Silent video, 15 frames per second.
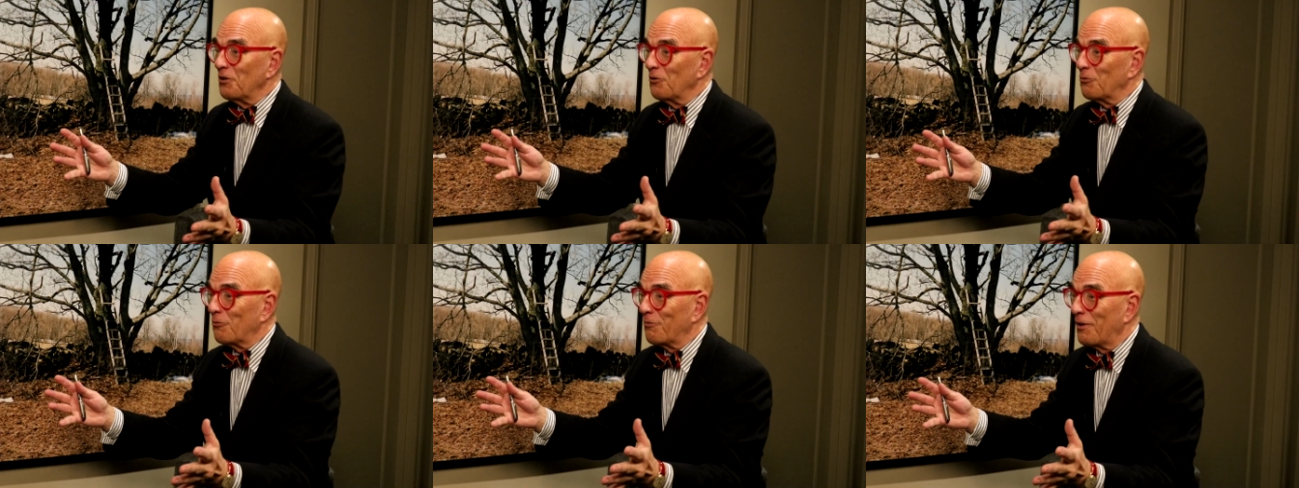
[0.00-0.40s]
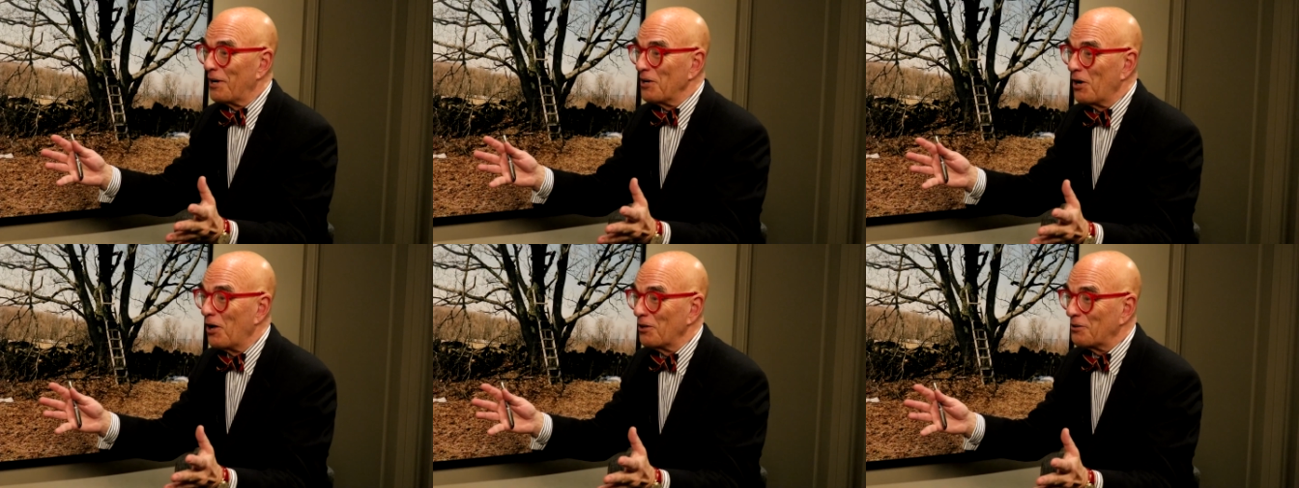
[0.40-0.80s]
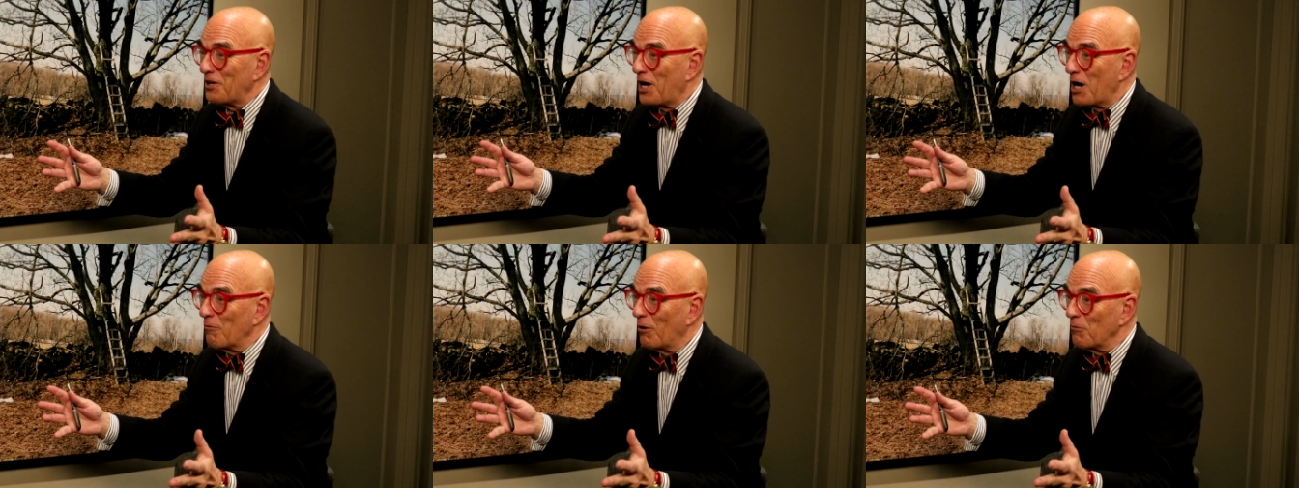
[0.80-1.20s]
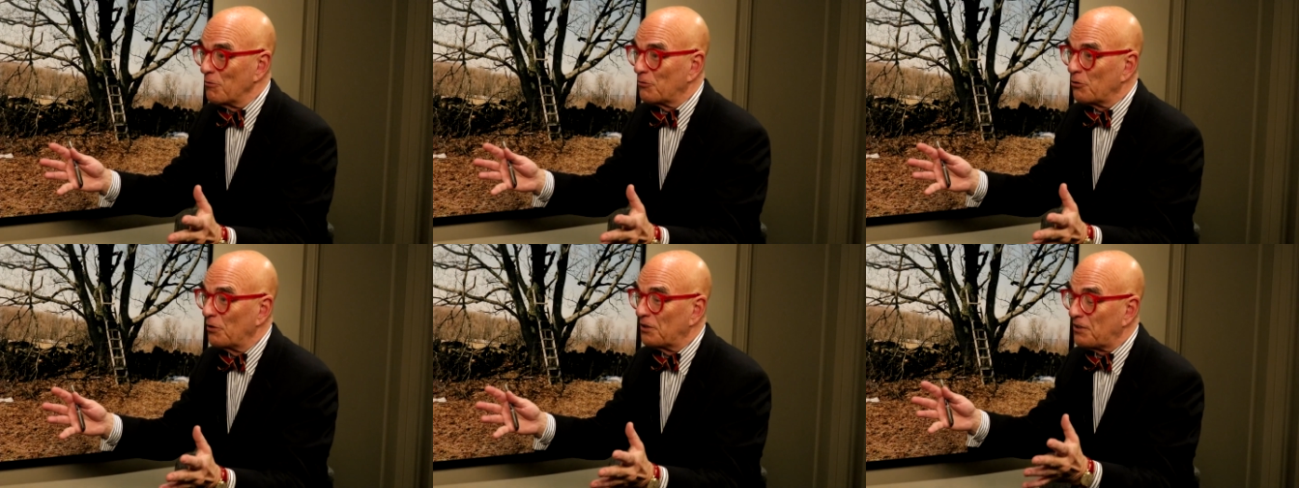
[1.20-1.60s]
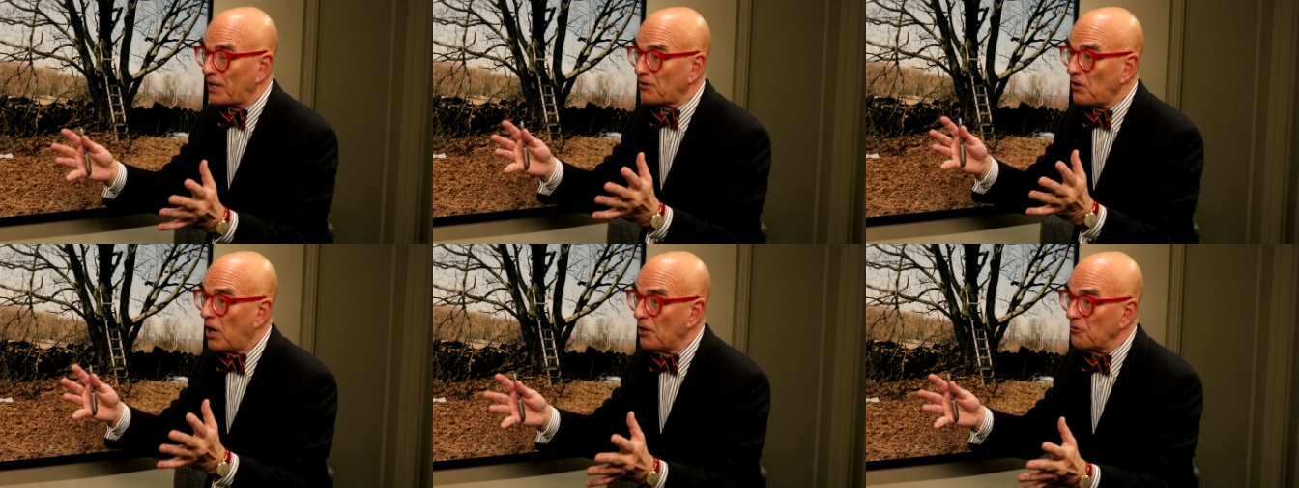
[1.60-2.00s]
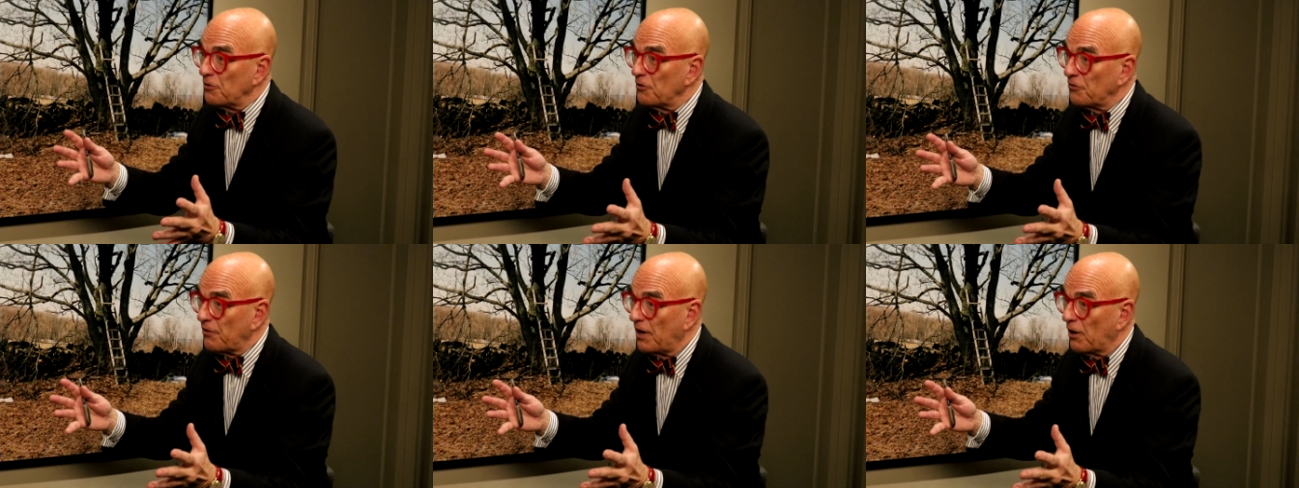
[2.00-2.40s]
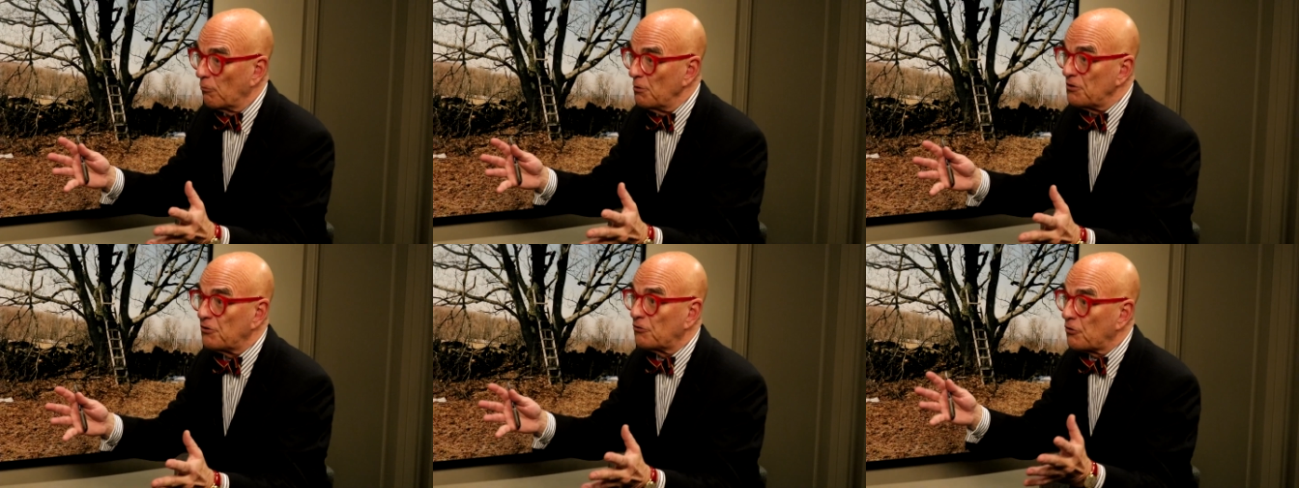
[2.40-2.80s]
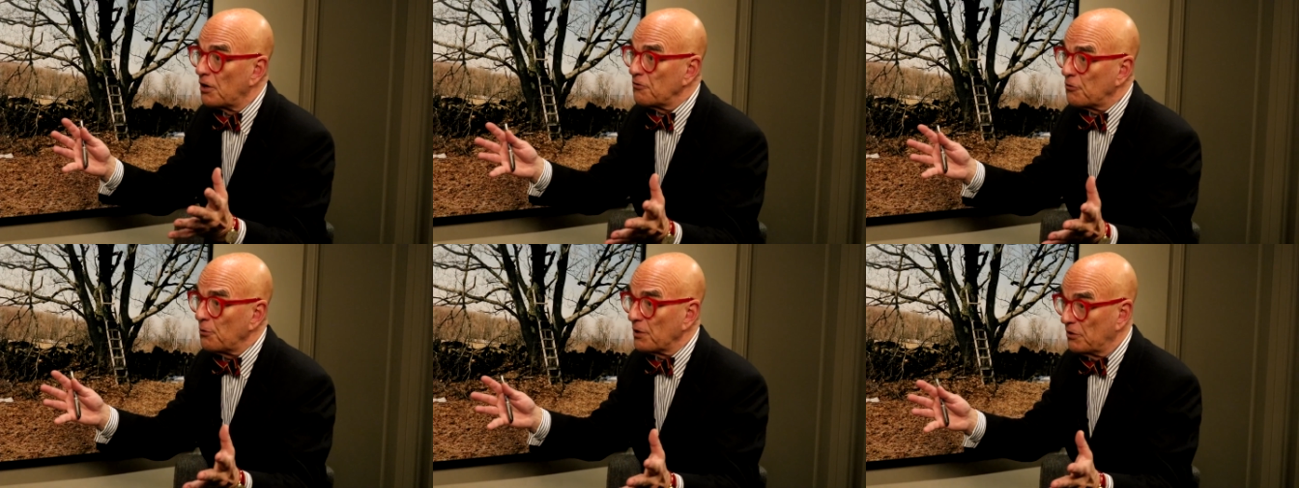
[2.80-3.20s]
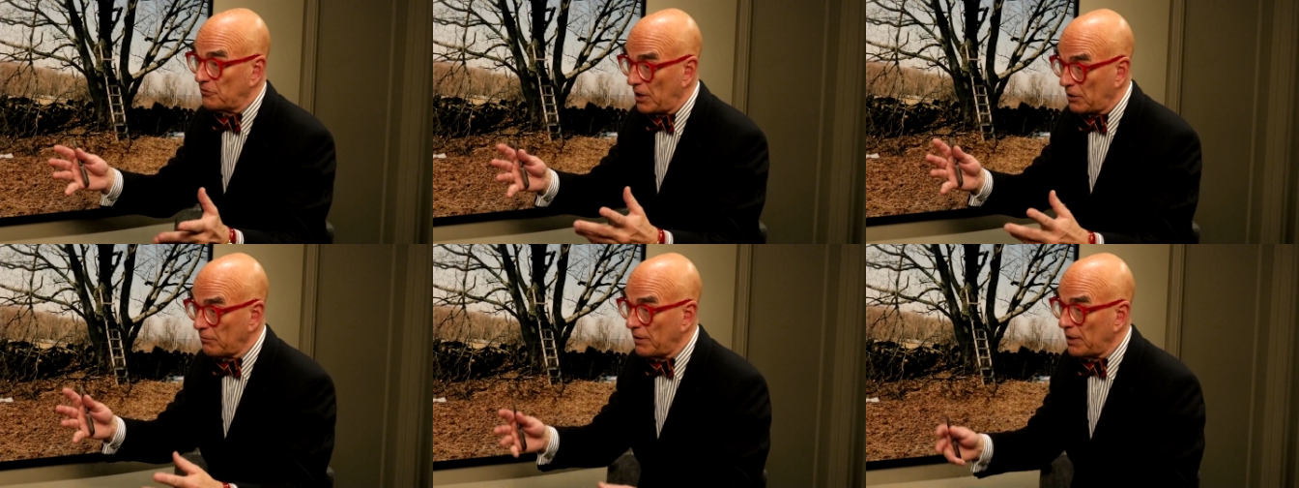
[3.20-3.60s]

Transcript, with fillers: deals with flooding all the time. I mean, so the technology is there. We just aren't doing it. Is that